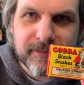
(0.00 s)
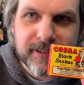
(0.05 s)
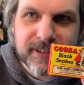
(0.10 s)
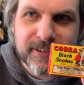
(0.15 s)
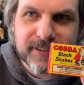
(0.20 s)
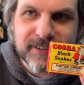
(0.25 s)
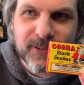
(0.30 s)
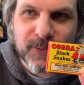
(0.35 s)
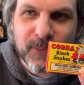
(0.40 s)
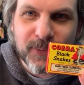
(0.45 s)
they
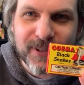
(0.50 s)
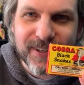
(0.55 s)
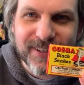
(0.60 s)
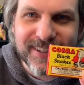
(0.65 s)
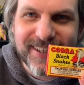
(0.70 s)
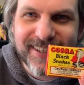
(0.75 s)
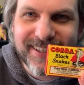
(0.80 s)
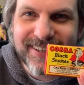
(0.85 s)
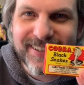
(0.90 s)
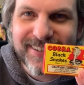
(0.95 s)
still work.
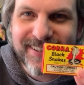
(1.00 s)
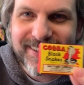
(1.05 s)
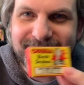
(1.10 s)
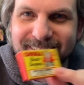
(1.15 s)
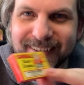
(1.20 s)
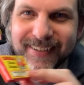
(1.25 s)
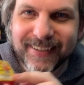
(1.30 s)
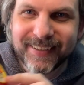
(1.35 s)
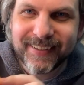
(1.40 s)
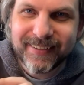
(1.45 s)

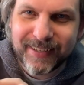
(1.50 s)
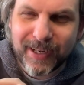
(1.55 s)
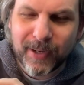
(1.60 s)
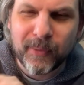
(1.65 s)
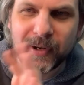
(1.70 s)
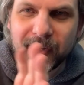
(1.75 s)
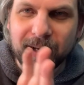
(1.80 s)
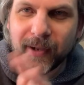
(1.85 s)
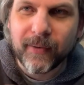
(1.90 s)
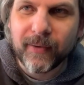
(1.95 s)
Not
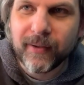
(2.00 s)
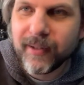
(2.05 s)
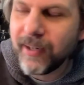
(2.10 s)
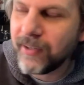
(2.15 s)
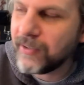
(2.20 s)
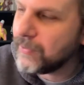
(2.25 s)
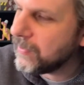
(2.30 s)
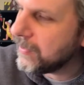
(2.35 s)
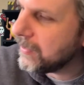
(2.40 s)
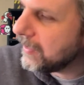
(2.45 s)
right now, I'll
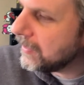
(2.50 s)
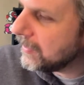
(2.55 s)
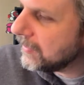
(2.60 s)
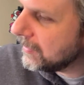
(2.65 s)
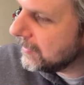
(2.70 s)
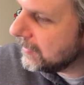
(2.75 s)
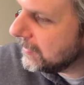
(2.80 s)
do it later.